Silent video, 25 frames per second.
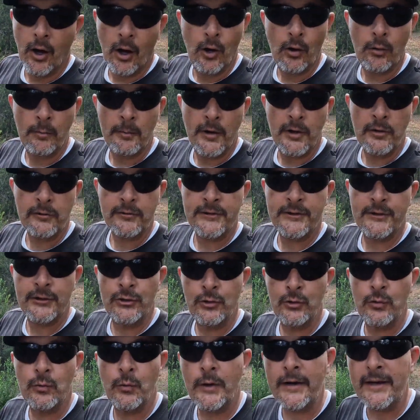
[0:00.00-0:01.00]
almost
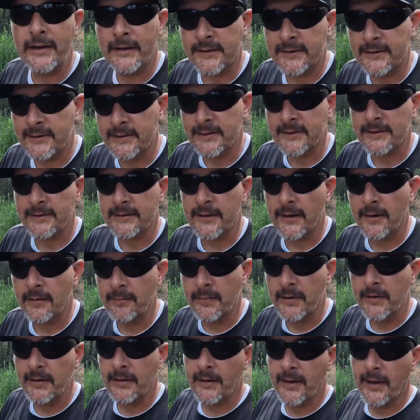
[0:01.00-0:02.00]
2 weeks since
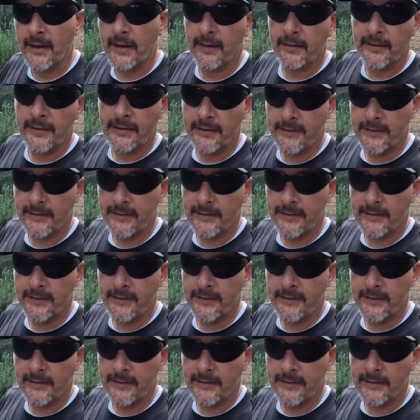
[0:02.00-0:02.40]
I've been down